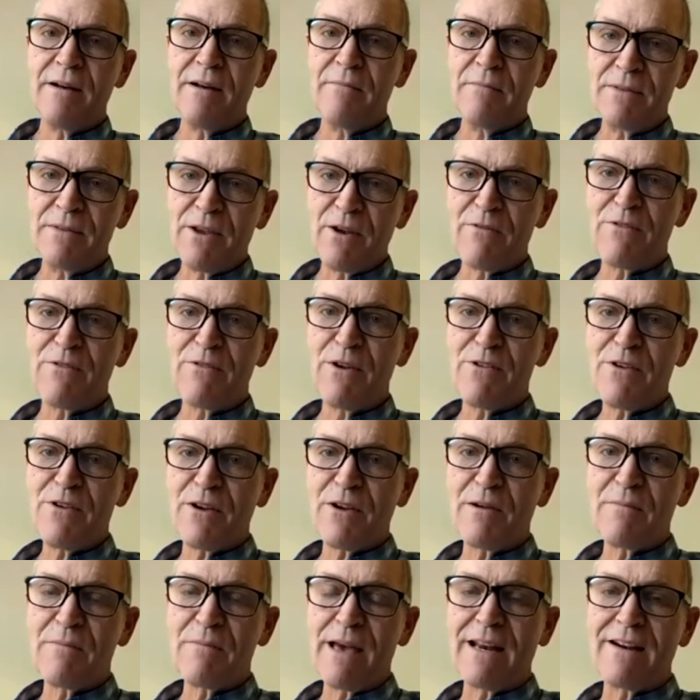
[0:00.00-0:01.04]
your future
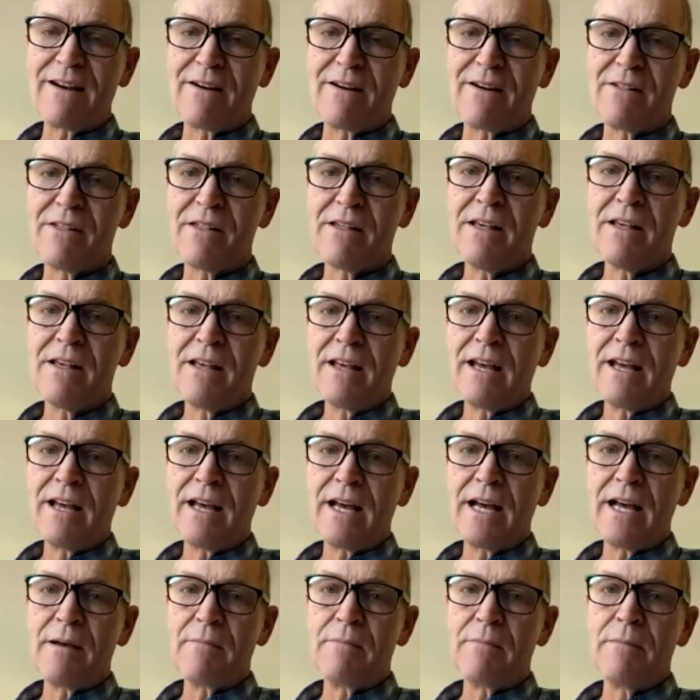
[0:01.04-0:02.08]
competitors,
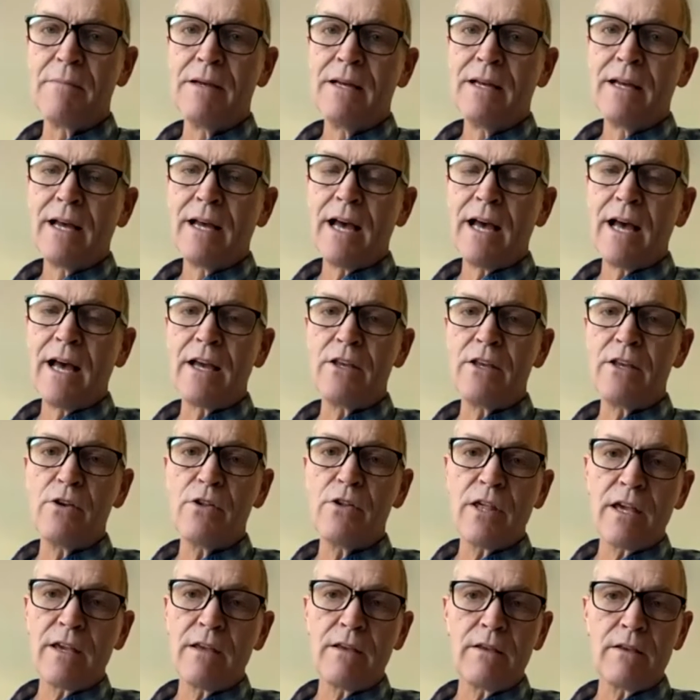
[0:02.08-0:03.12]

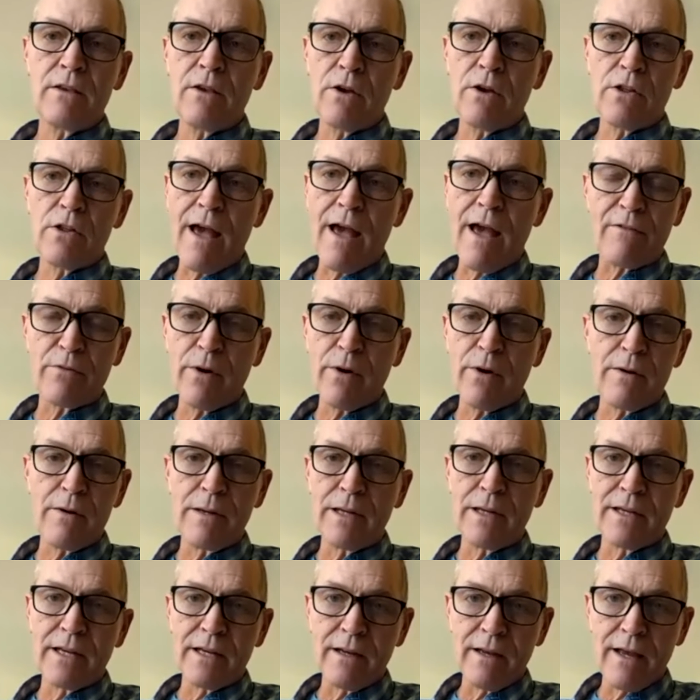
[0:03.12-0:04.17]
using your software and
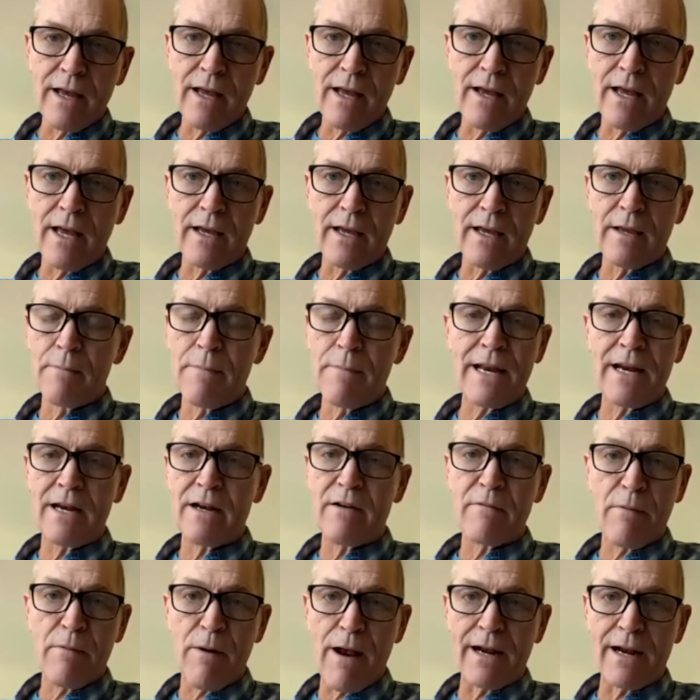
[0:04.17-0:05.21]
building a
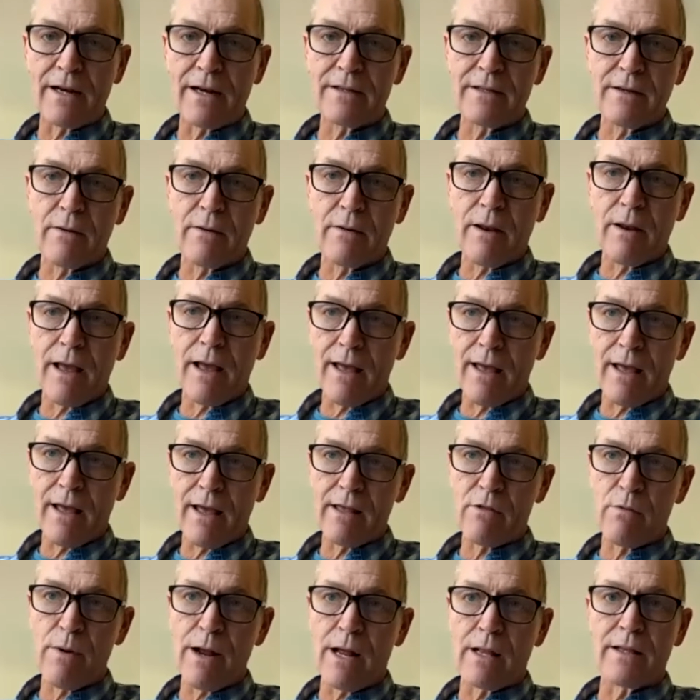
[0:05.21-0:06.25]
competitive product
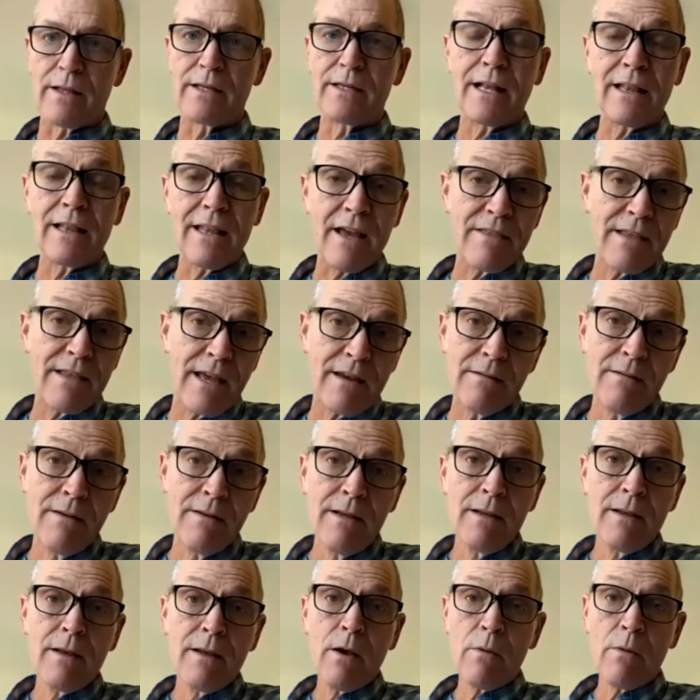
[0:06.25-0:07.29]
as well, and then
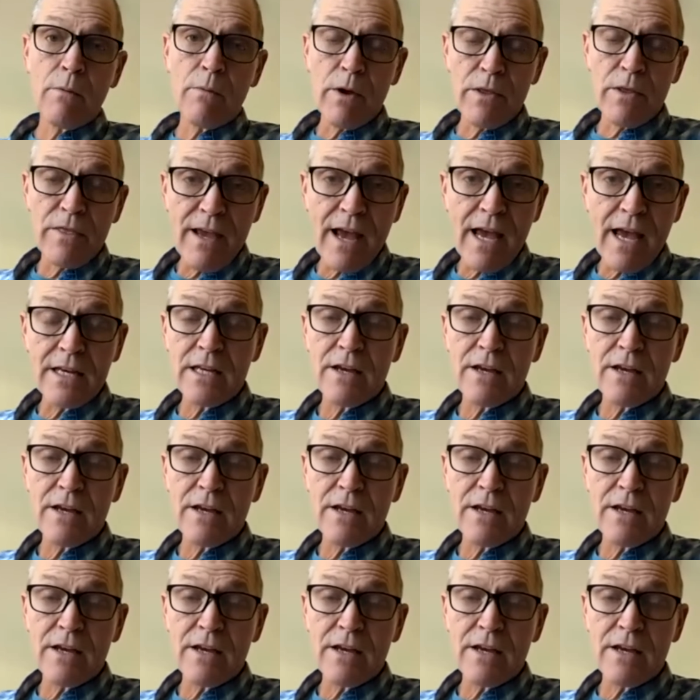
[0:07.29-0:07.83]
with the idea